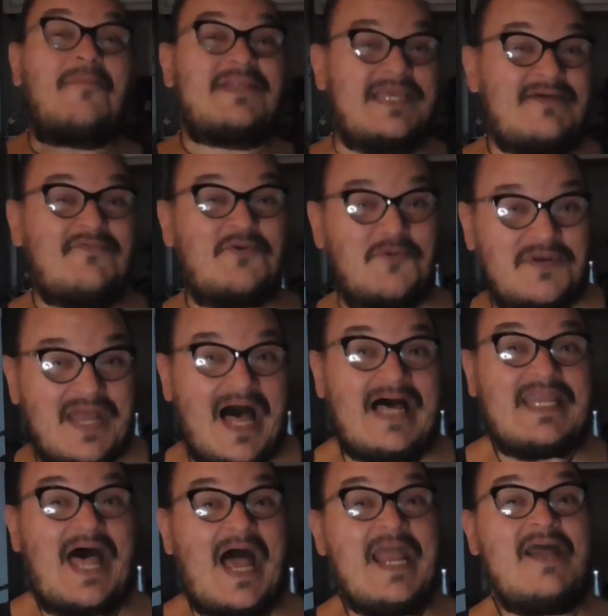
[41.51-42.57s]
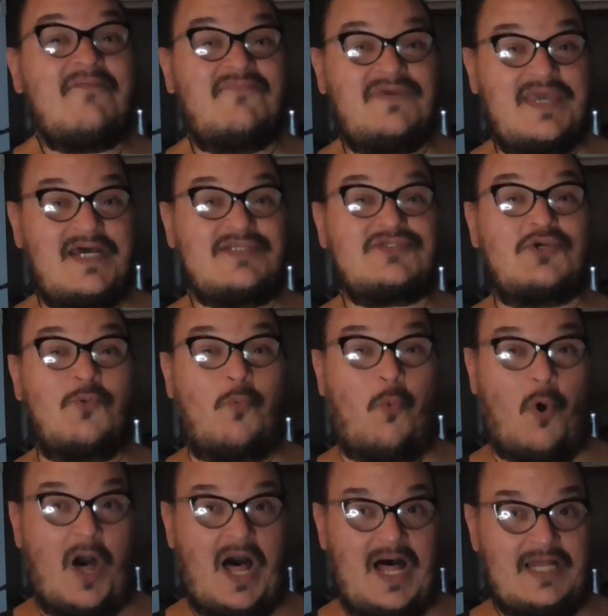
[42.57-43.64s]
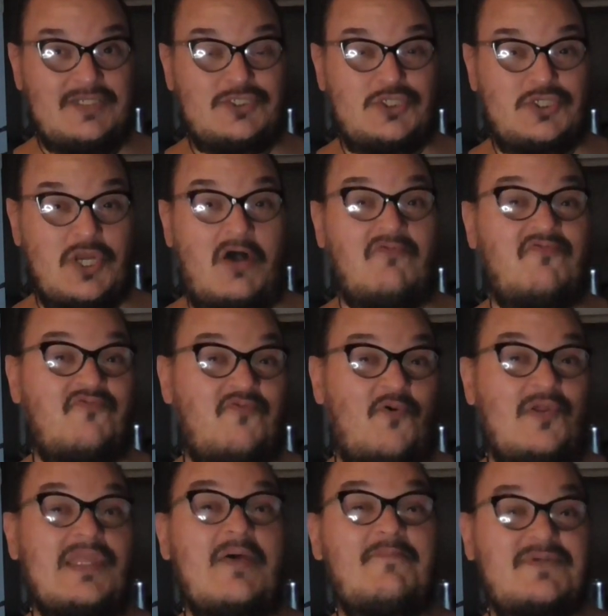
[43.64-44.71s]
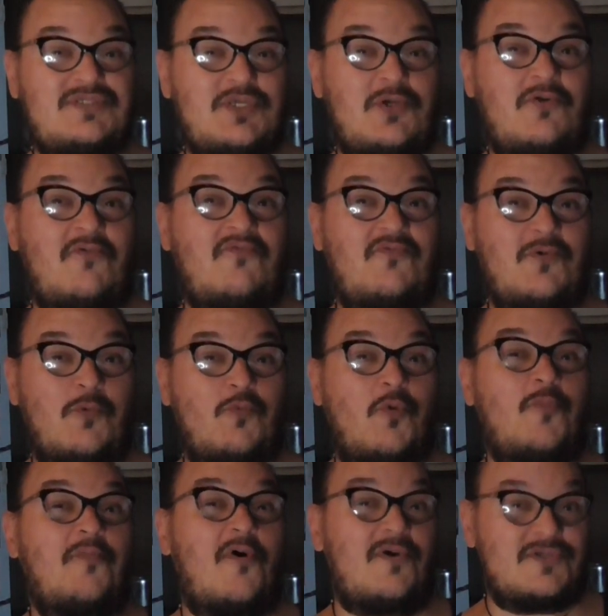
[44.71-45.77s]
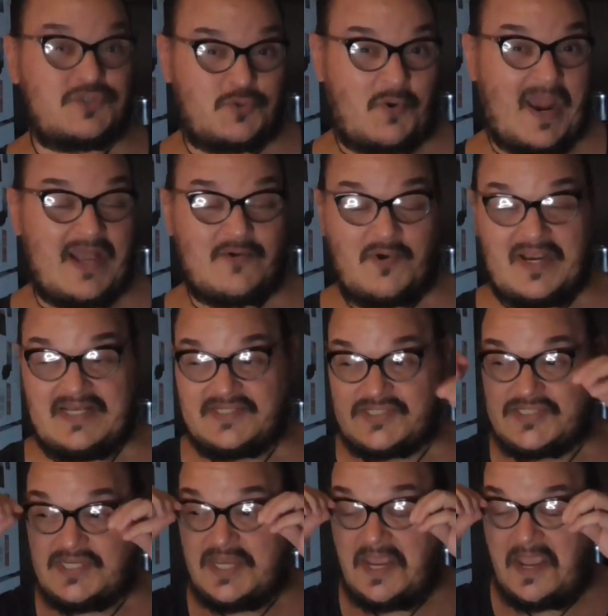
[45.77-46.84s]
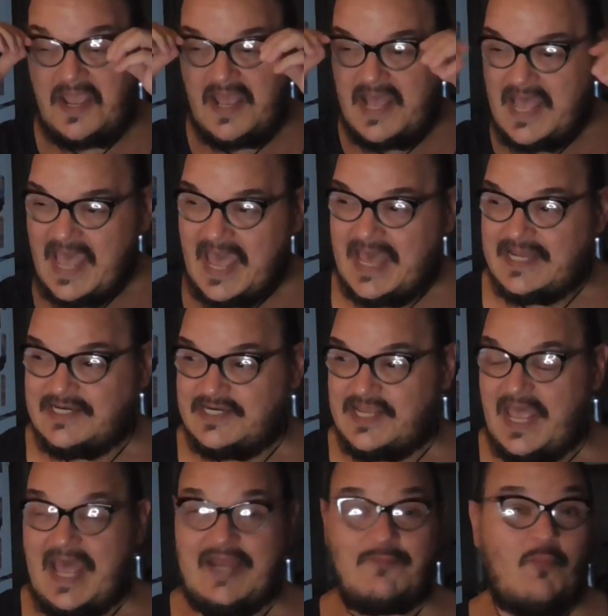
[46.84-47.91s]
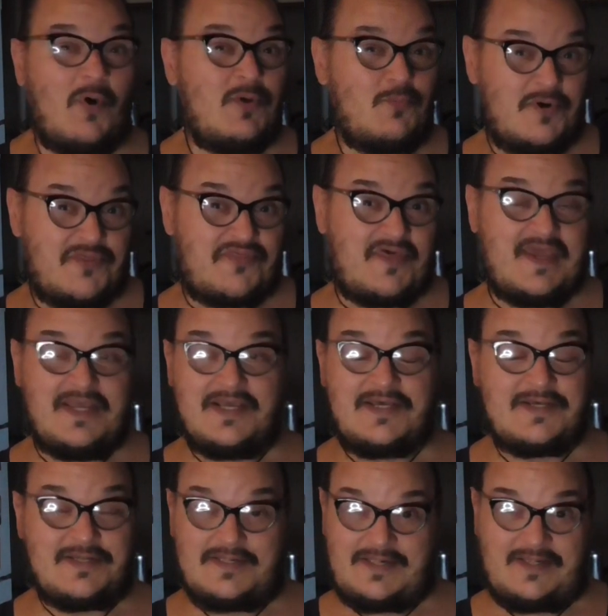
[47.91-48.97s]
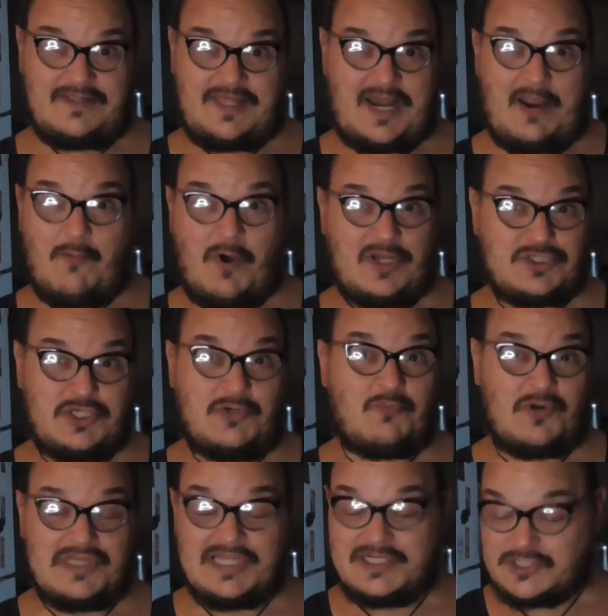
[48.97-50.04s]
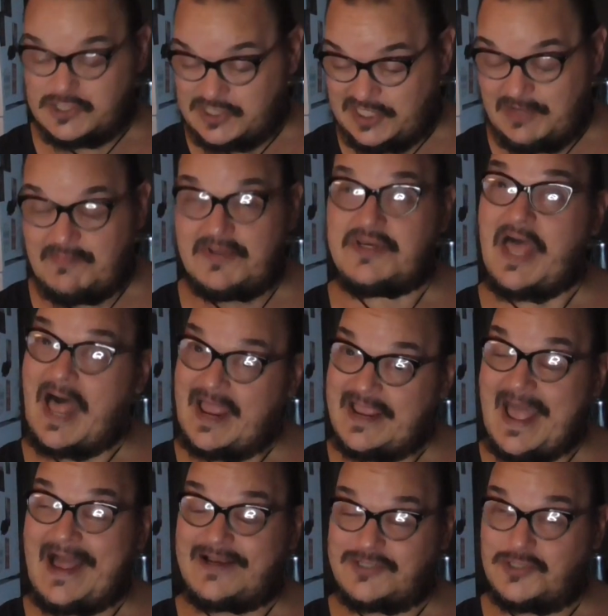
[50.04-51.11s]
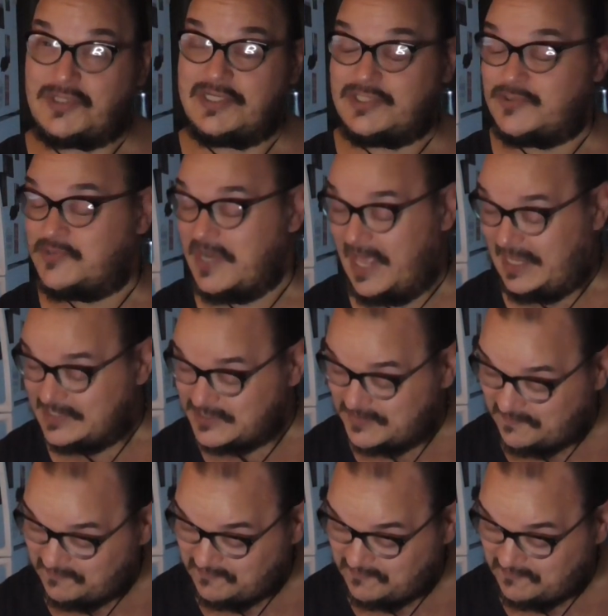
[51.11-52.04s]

Believe it or not, I have yet to watch a full episode of RuPaul's Drag Race. And, and one would think that I watch it religiously, but I actually do not.